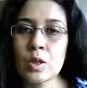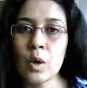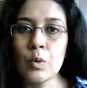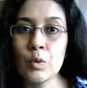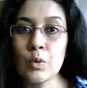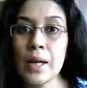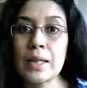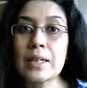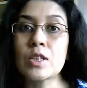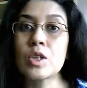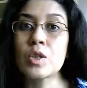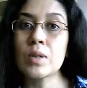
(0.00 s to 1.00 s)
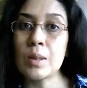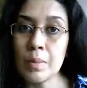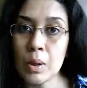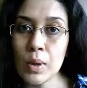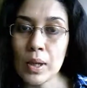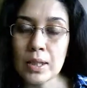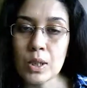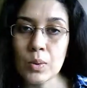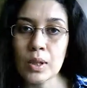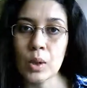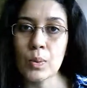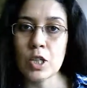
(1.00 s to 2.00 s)
not fared extremely well during
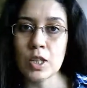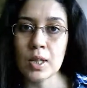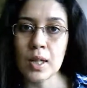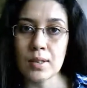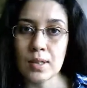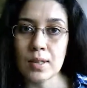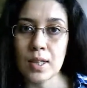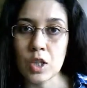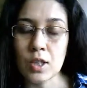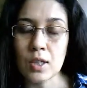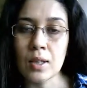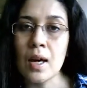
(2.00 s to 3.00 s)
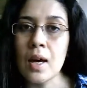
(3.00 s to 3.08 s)
the question answer session,